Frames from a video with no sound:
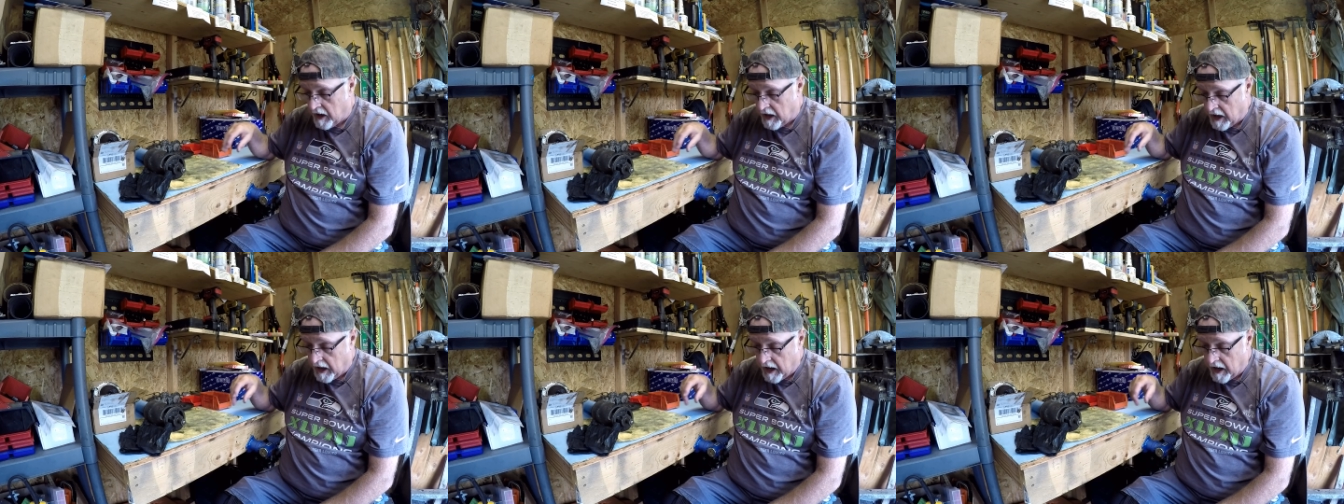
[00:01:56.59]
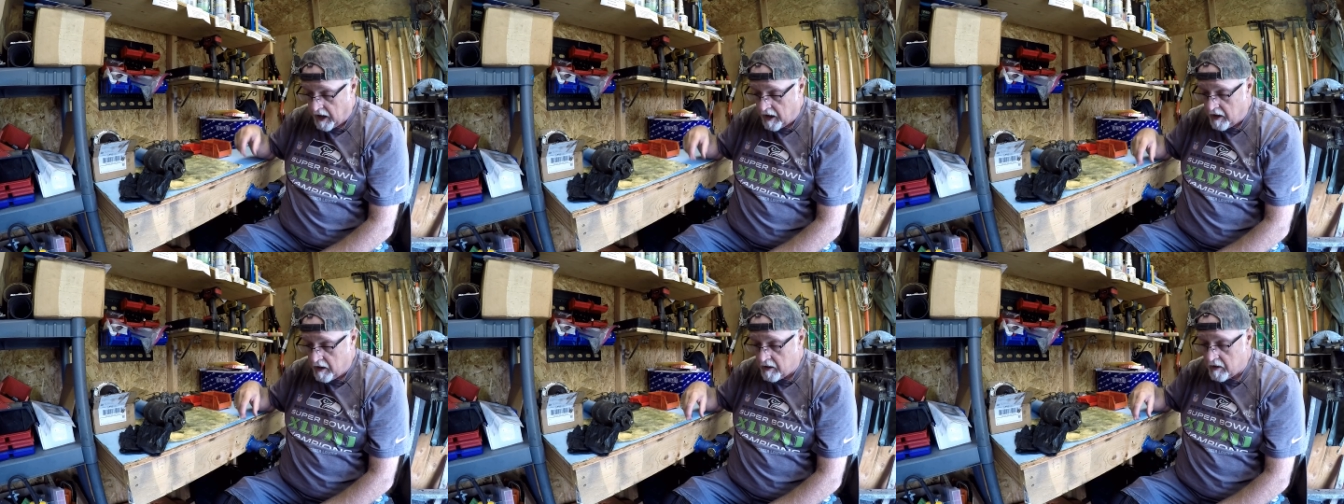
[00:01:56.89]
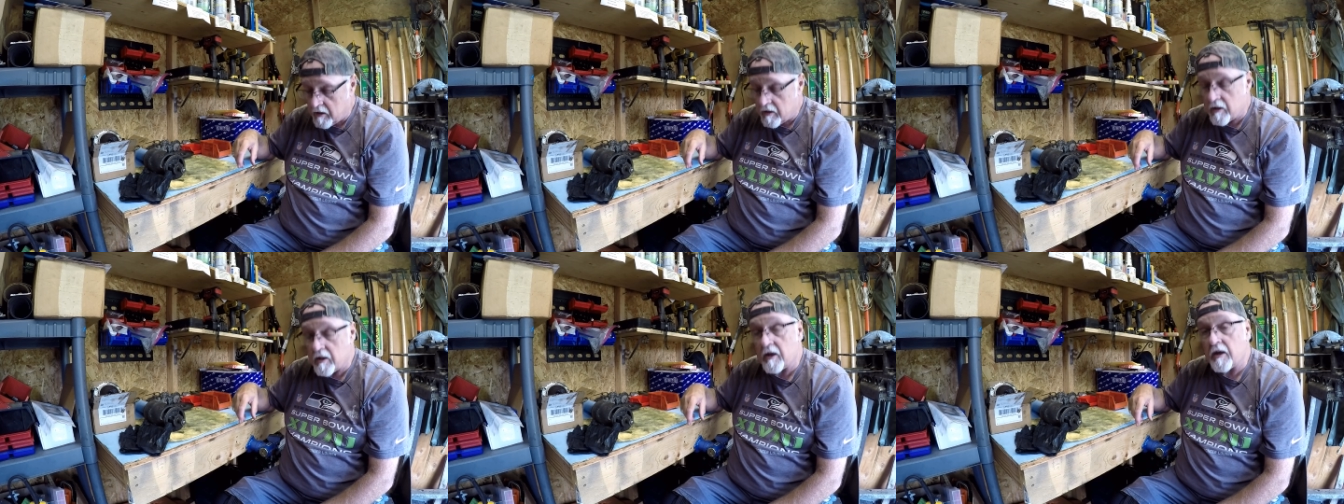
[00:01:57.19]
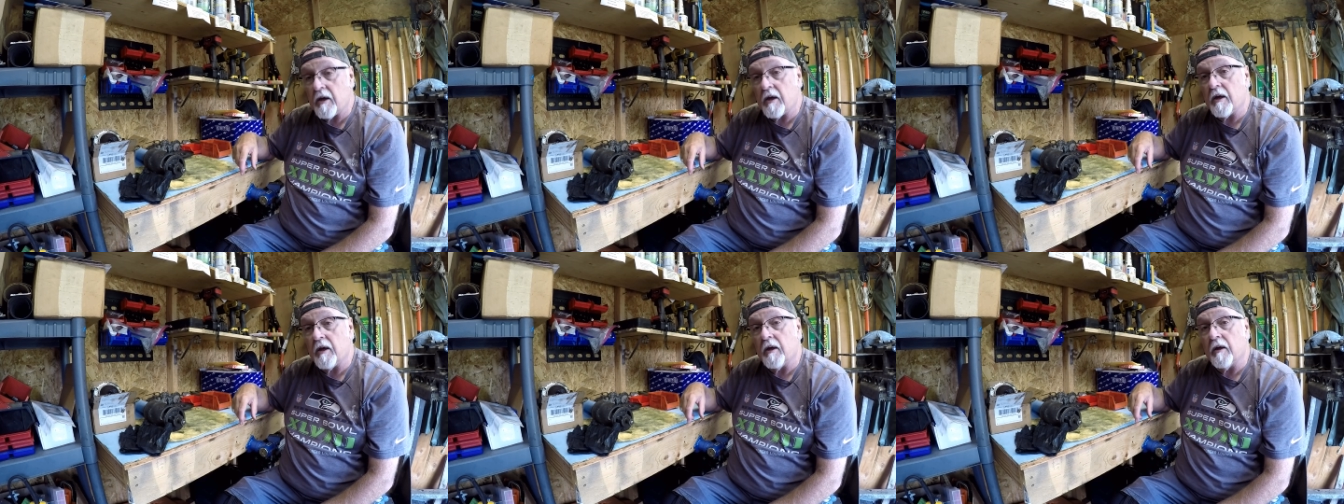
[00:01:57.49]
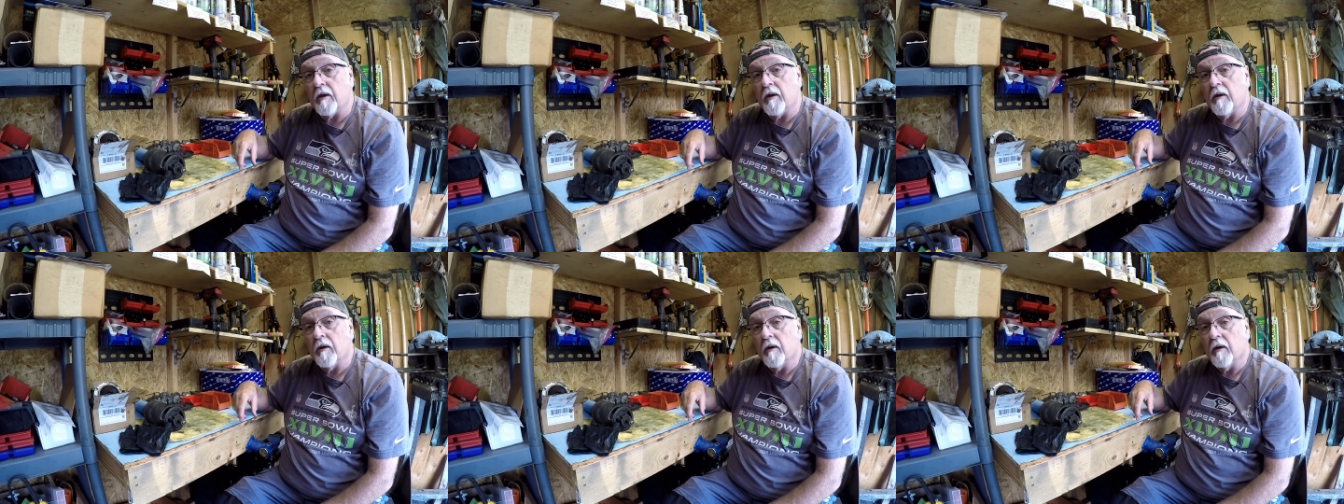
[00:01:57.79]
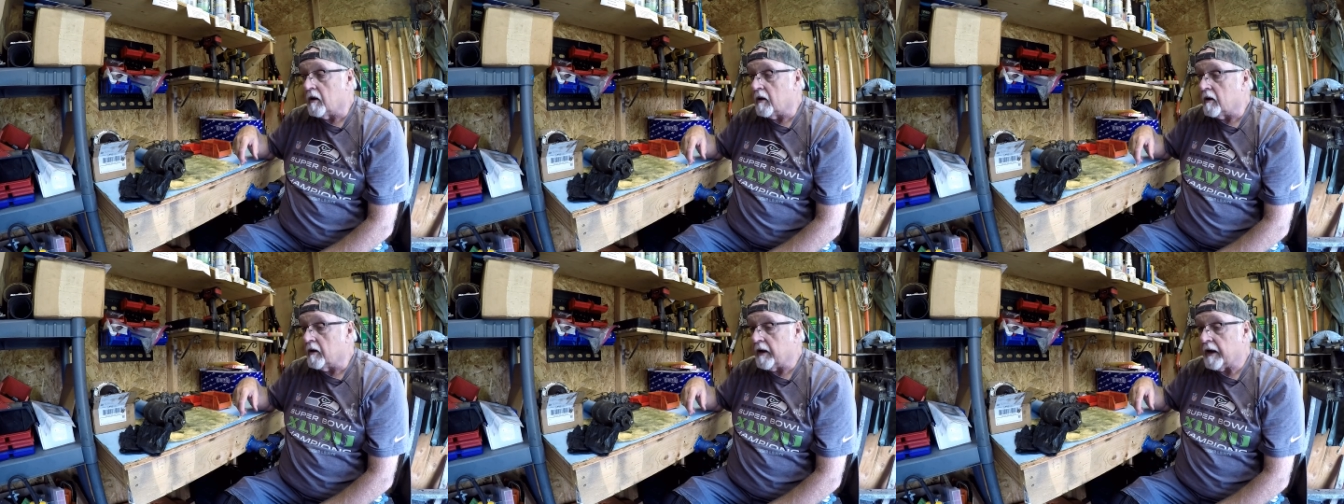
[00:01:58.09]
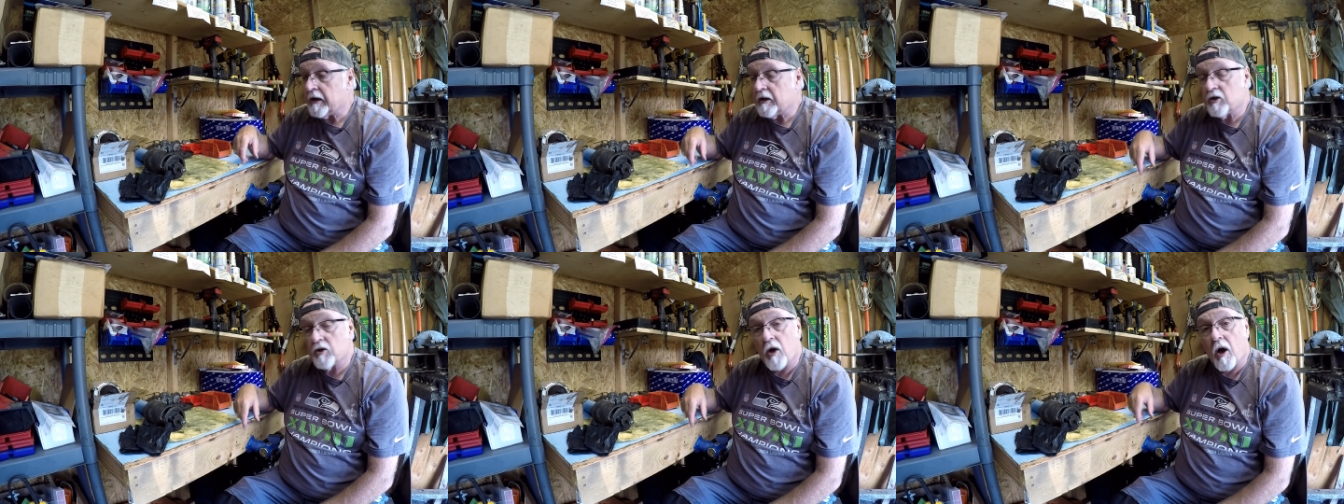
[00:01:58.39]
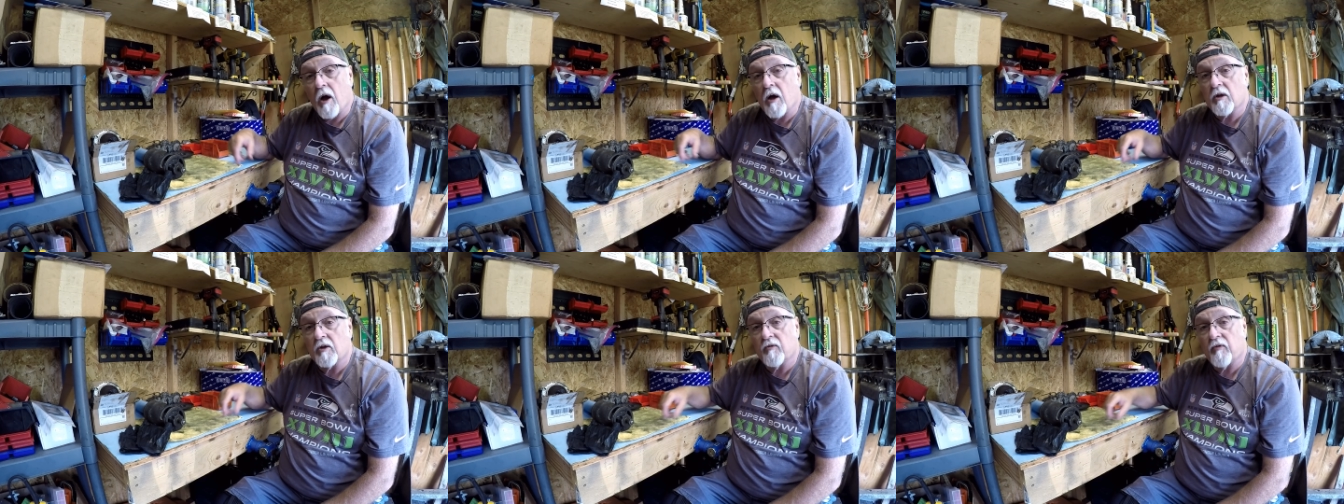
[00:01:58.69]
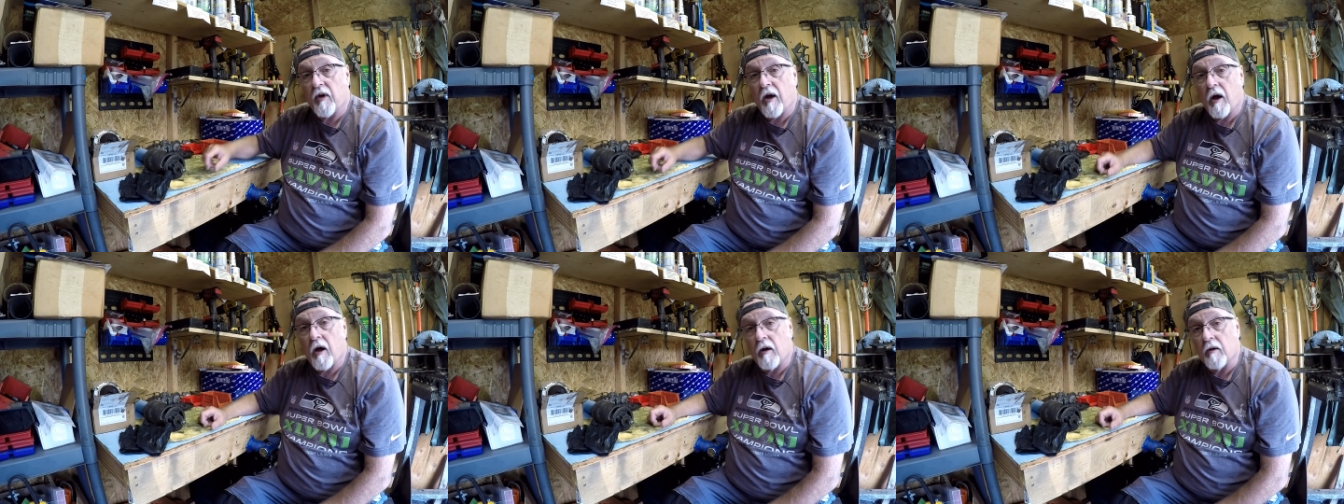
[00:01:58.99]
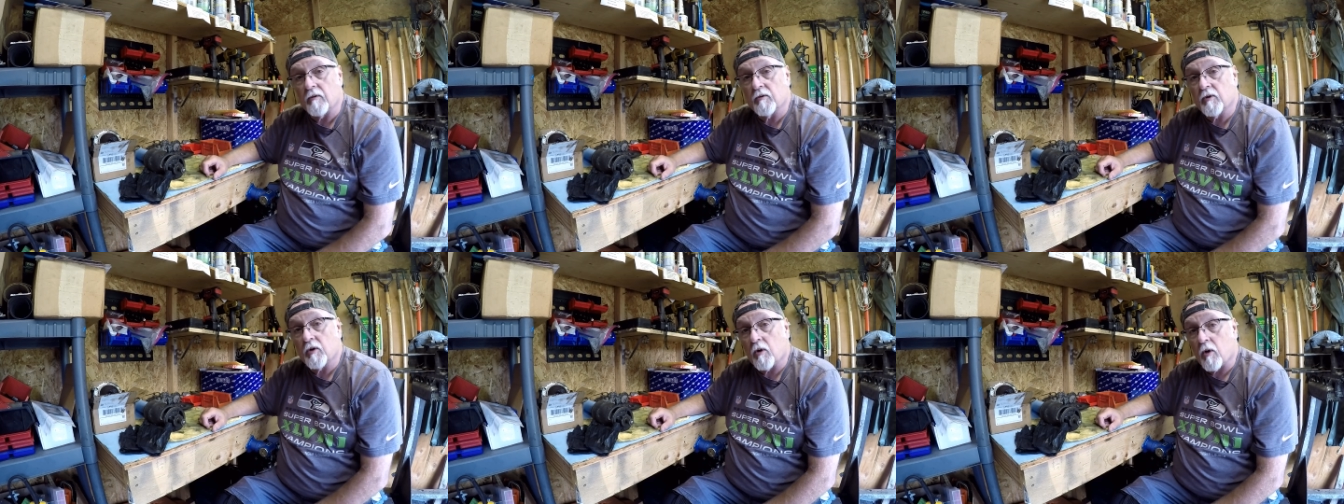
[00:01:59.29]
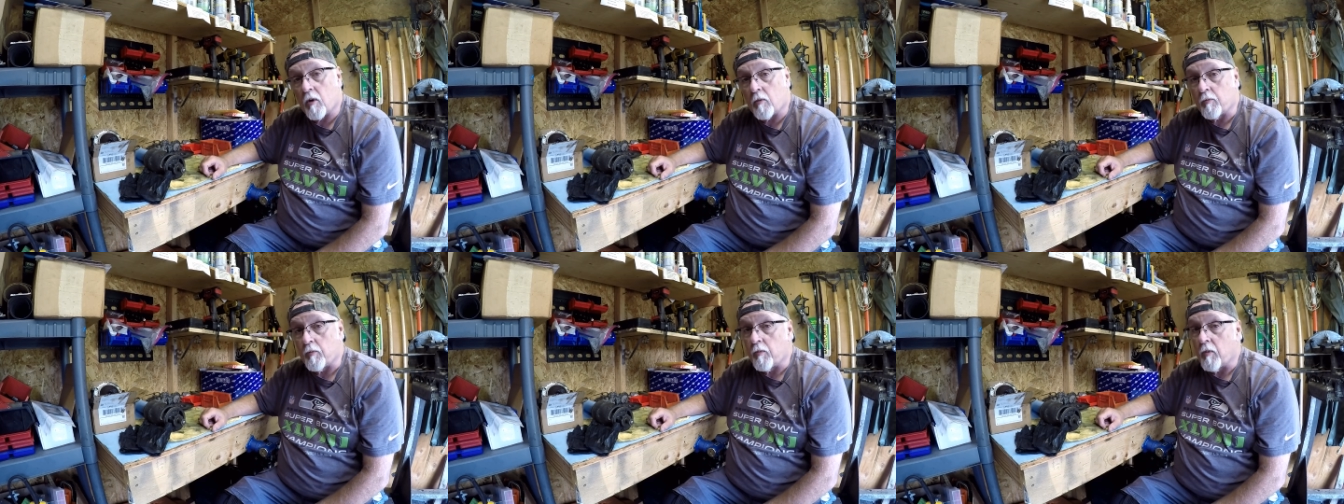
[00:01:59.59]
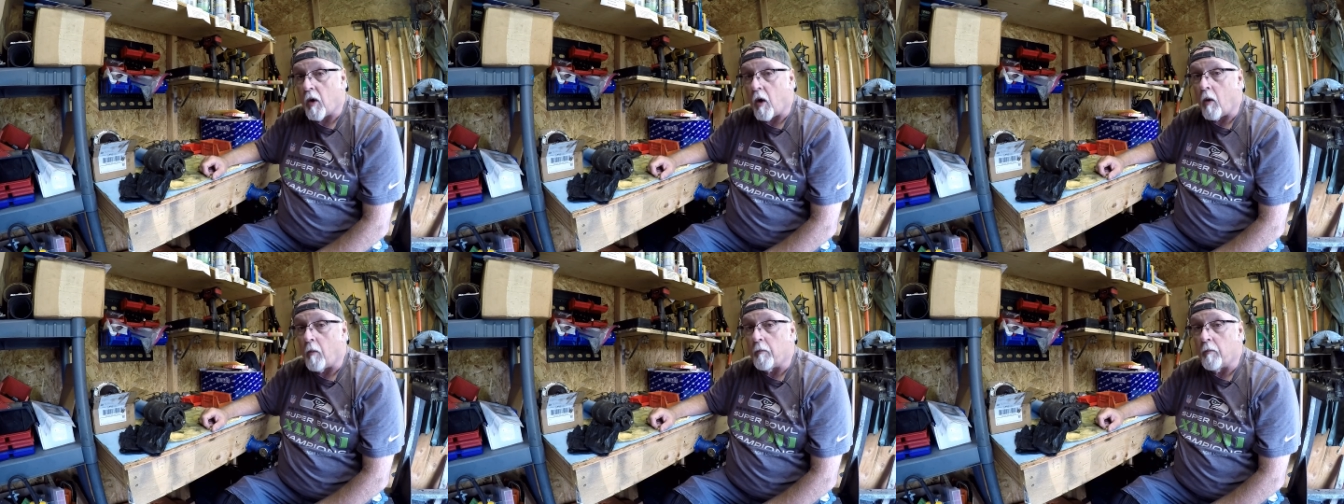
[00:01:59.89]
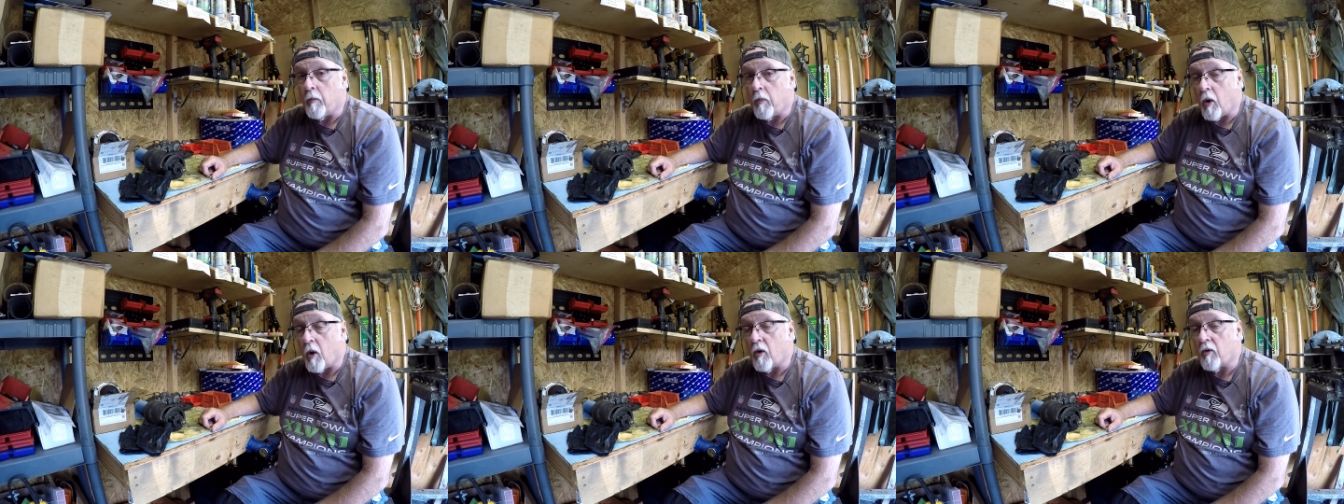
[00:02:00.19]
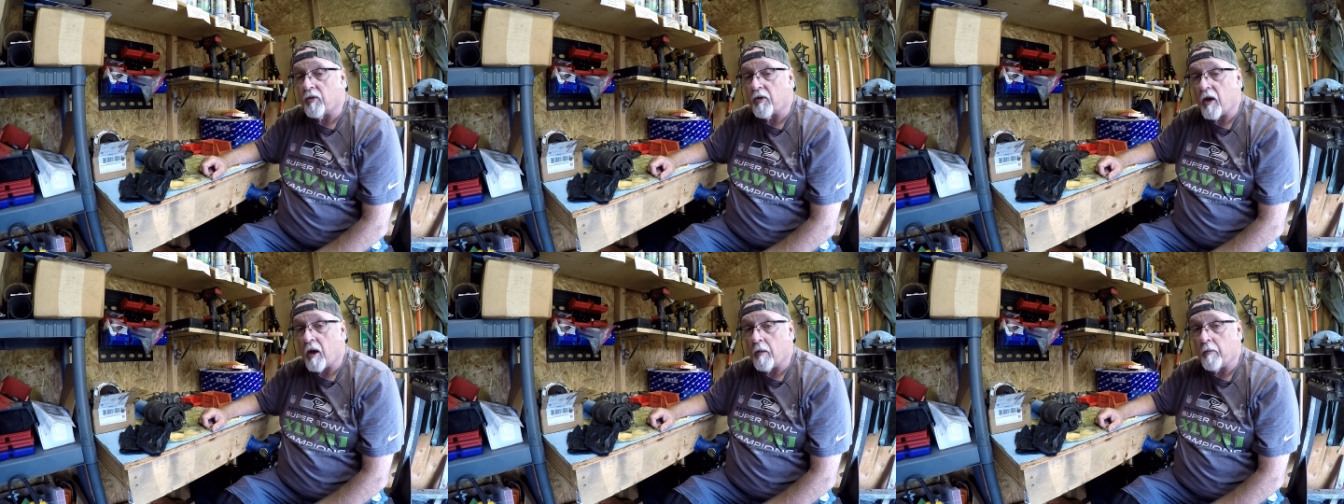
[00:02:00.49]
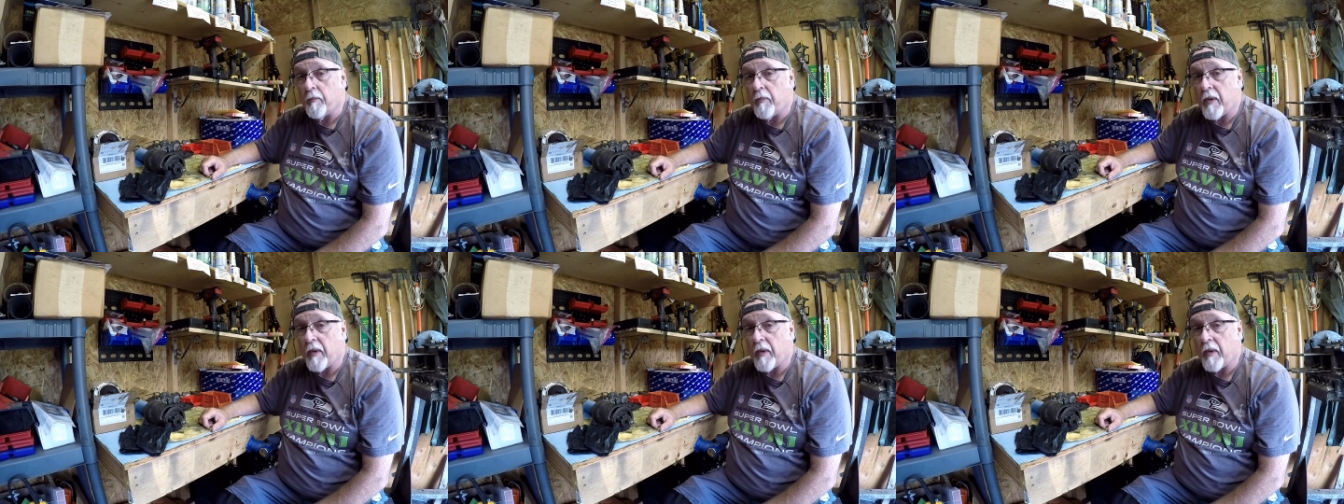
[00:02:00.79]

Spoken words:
and the exhaust valves are both on